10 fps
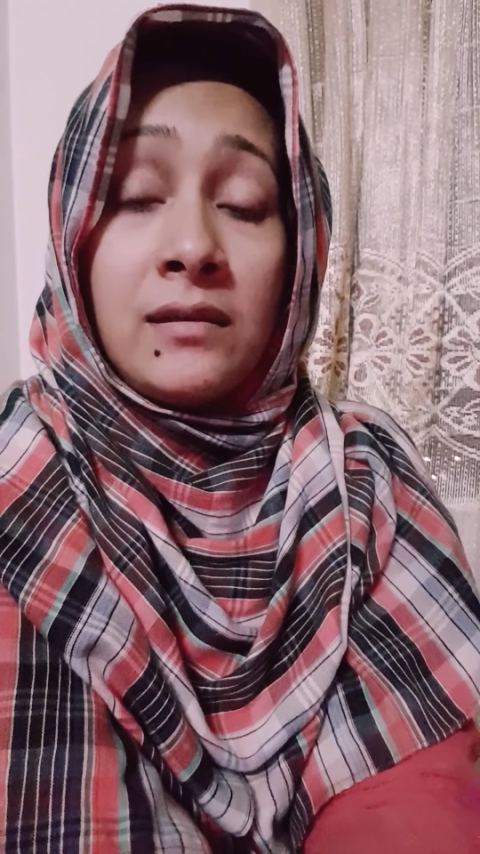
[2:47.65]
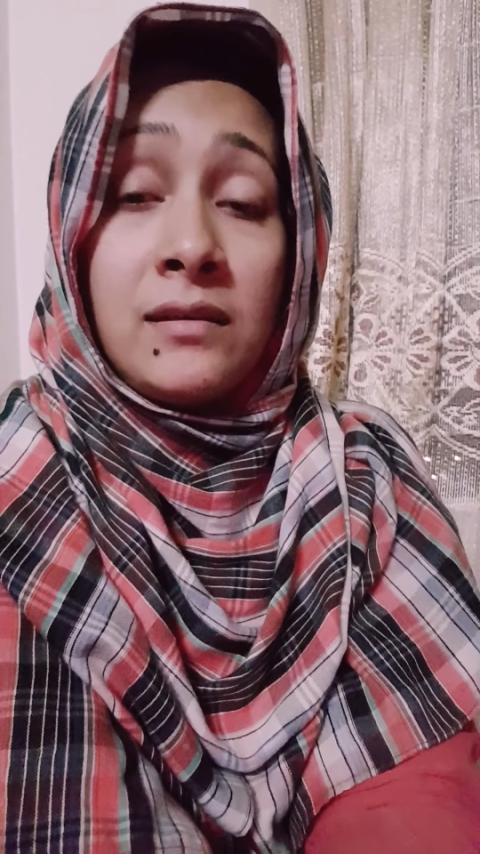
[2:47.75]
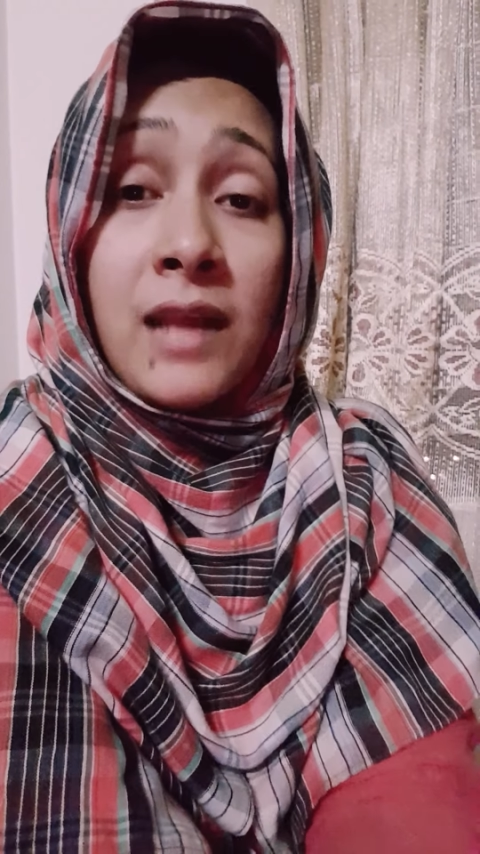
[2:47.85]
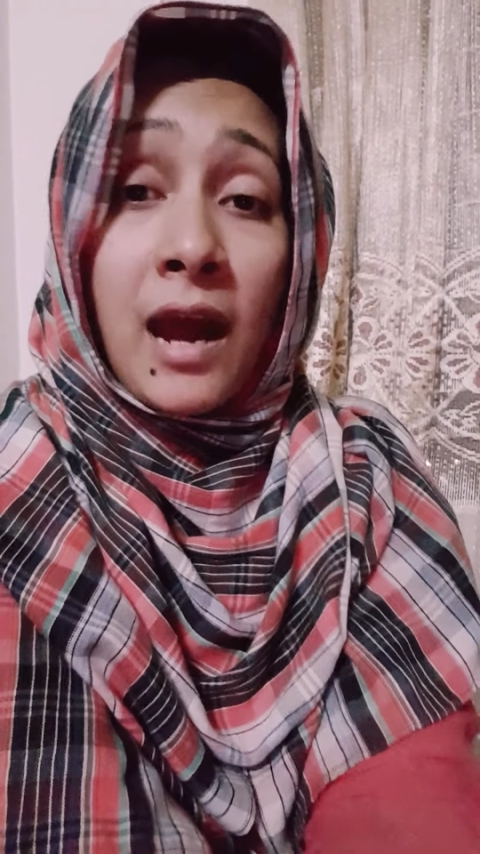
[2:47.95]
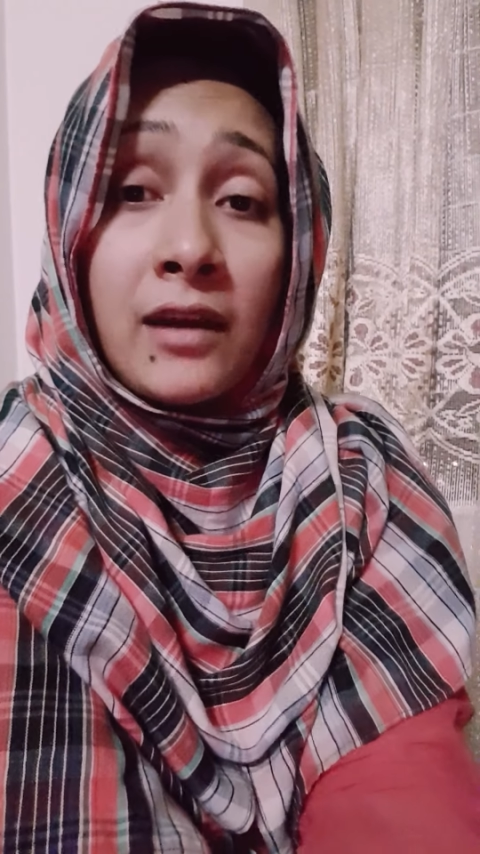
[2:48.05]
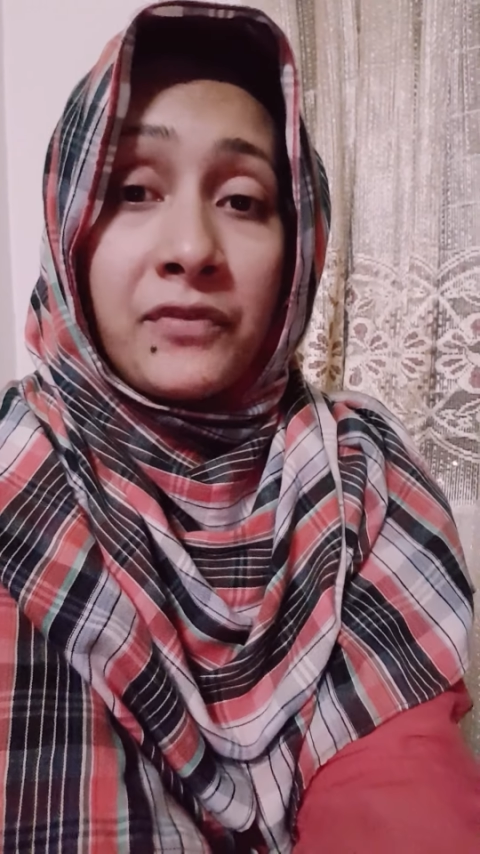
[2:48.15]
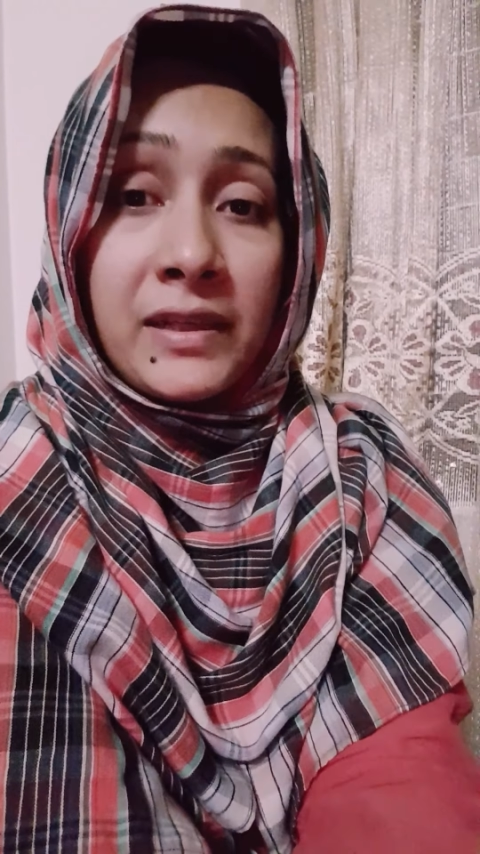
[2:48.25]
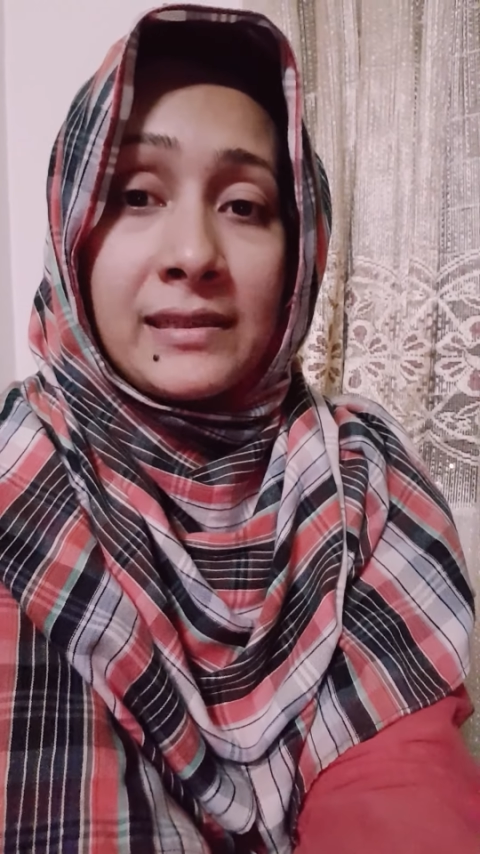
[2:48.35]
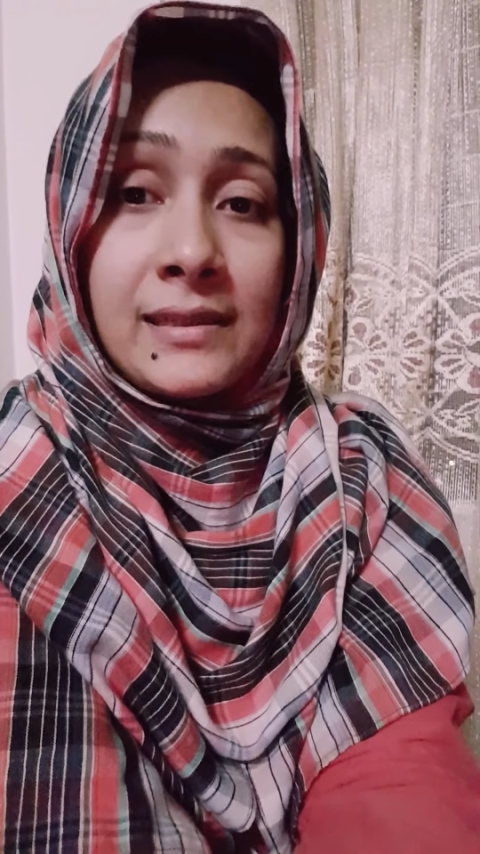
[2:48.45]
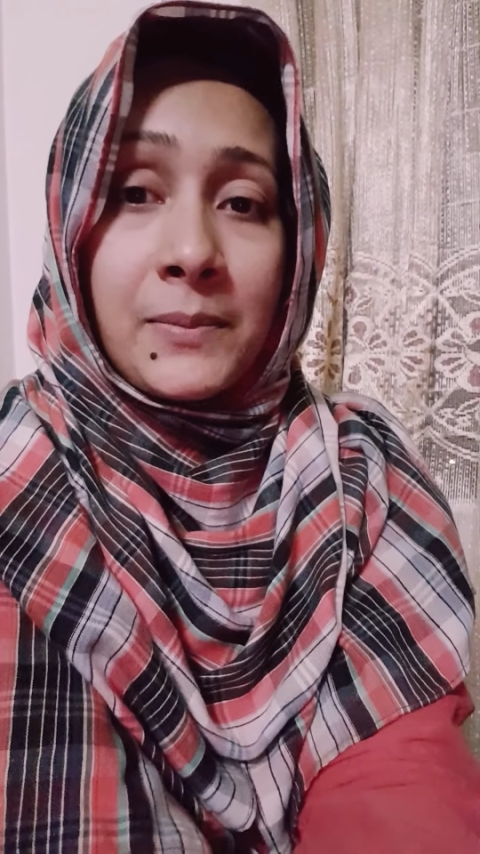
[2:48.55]

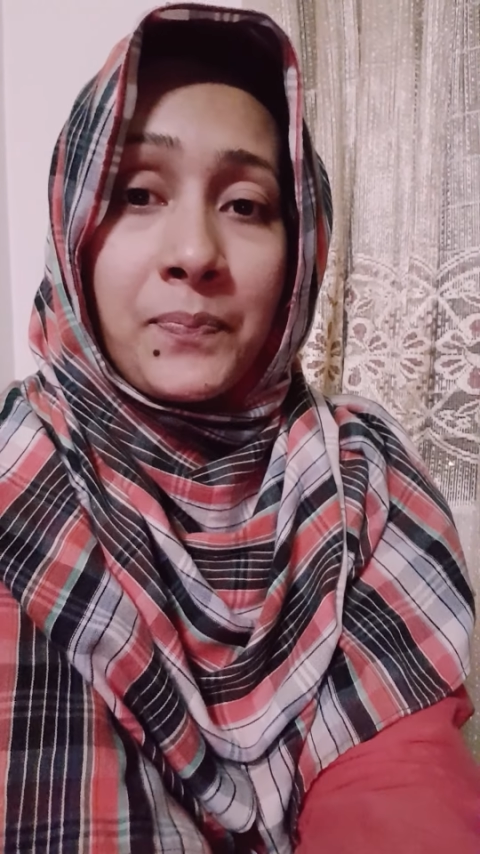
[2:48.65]
nervous.